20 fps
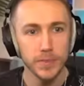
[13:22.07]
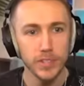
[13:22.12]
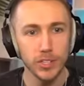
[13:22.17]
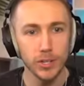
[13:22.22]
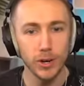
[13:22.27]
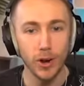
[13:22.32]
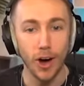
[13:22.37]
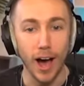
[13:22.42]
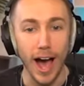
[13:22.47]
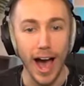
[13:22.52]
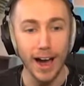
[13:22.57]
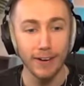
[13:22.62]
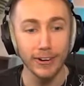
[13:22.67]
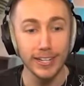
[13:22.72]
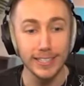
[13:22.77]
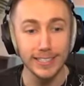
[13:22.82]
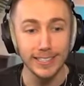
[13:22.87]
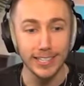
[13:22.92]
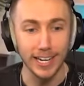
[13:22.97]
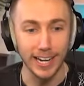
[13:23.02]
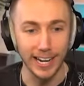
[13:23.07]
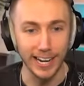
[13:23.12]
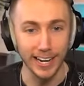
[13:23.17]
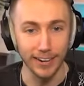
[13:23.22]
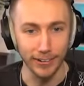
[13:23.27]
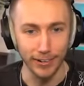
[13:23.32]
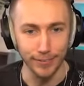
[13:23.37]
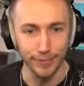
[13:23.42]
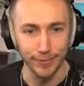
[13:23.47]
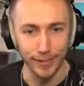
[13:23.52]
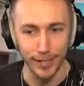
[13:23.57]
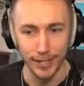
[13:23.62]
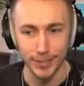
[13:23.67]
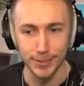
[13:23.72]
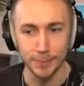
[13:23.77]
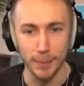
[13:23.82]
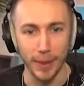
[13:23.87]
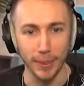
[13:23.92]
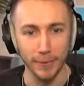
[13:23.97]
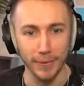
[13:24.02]
You lot, Harry's clear in first,
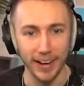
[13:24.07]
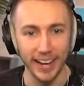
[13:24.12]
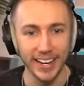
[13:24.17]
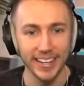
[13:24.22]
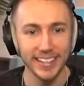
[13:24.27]
by the way.